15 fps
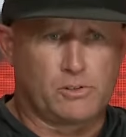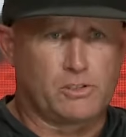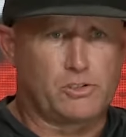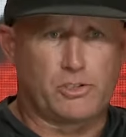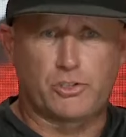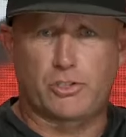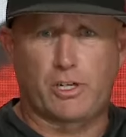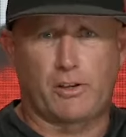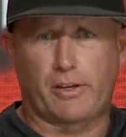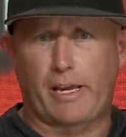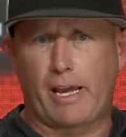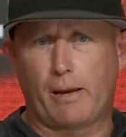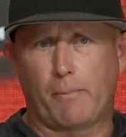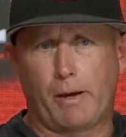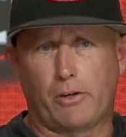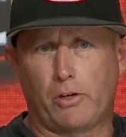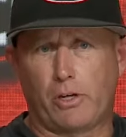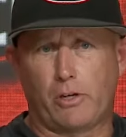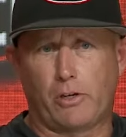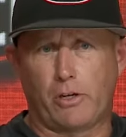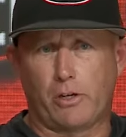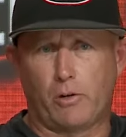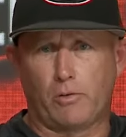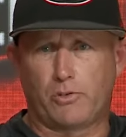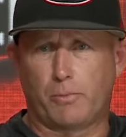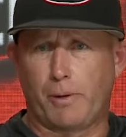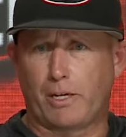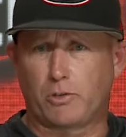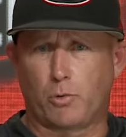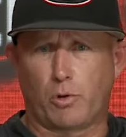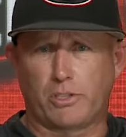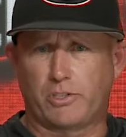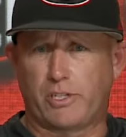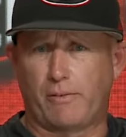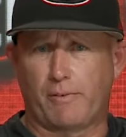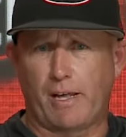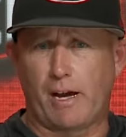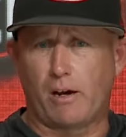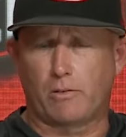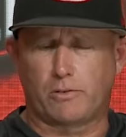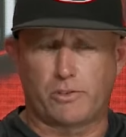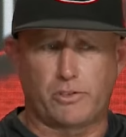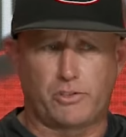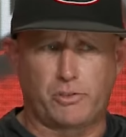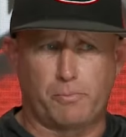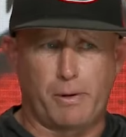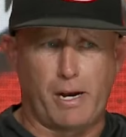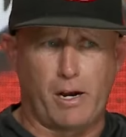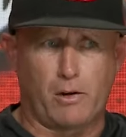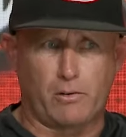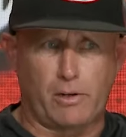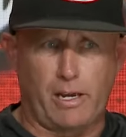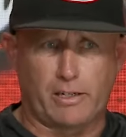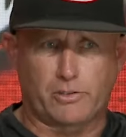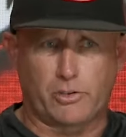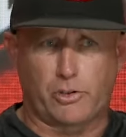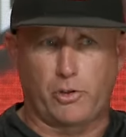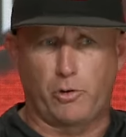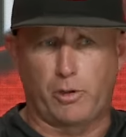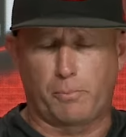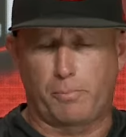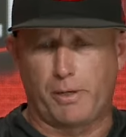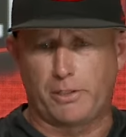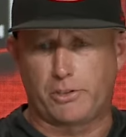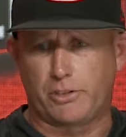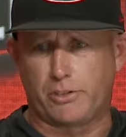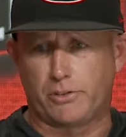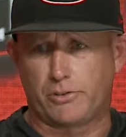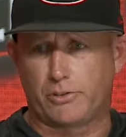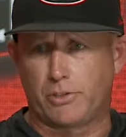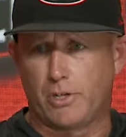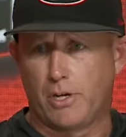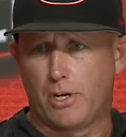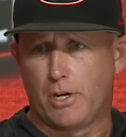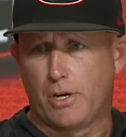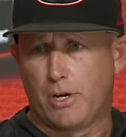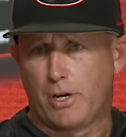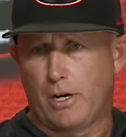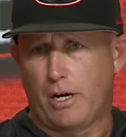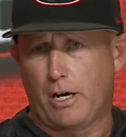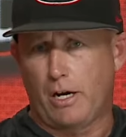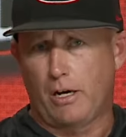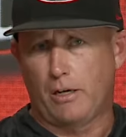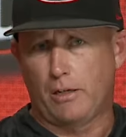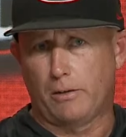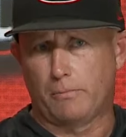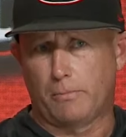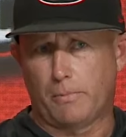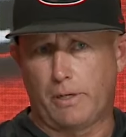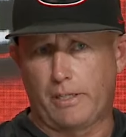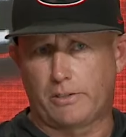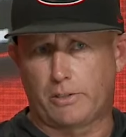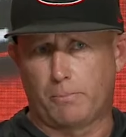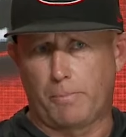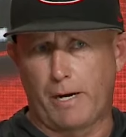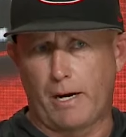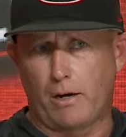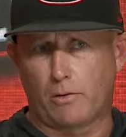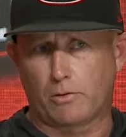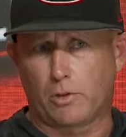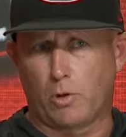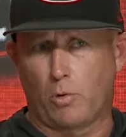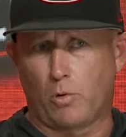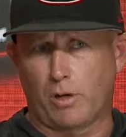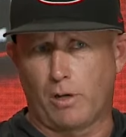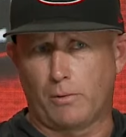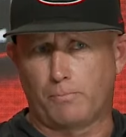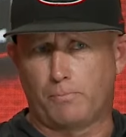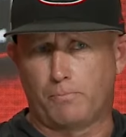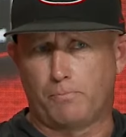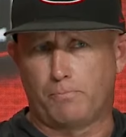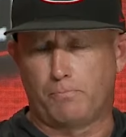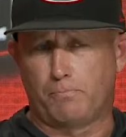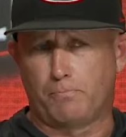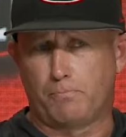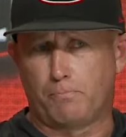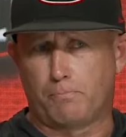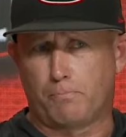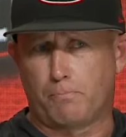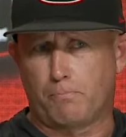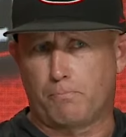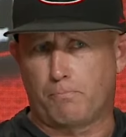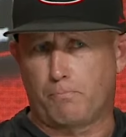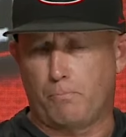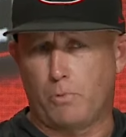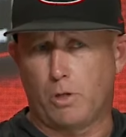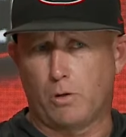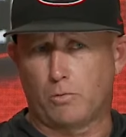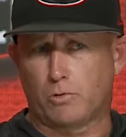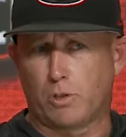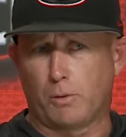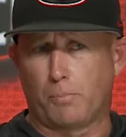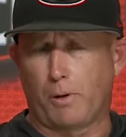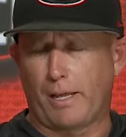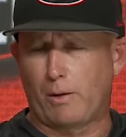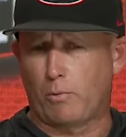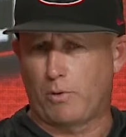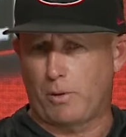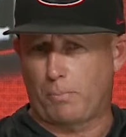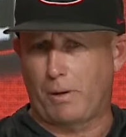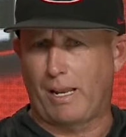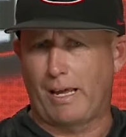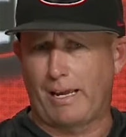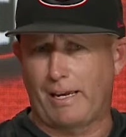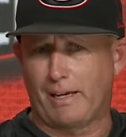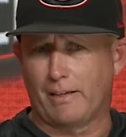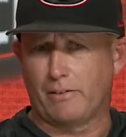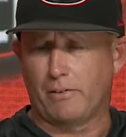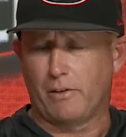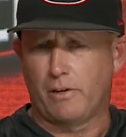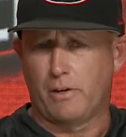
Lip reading: It's just another game, man. You know, it's about 27 outs. It's about executing pitches. It's about going up, you know, to the plate with a plan